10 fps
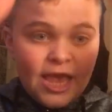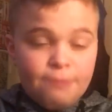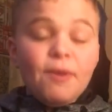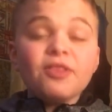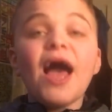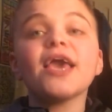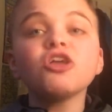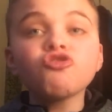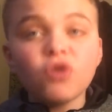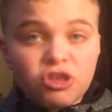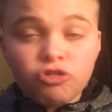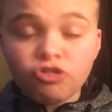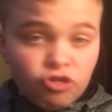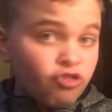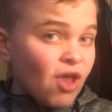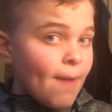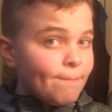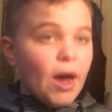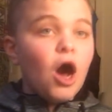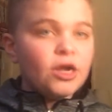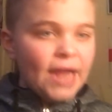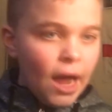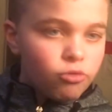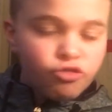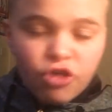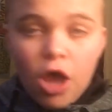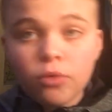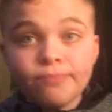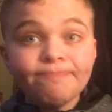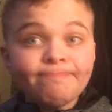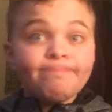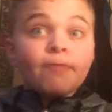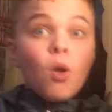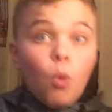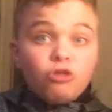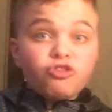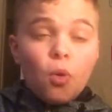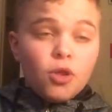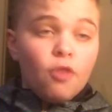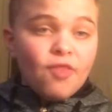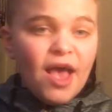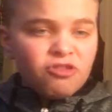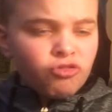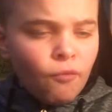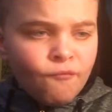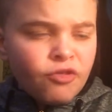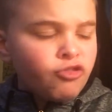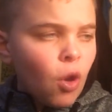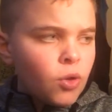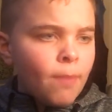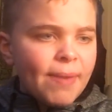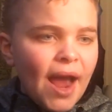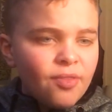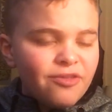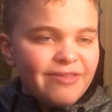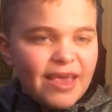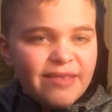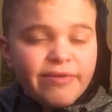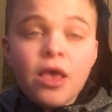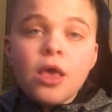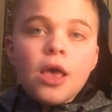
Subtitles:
He's been liking tweets also saying Barton out, so what's going on there? Something's going on behind the scenes.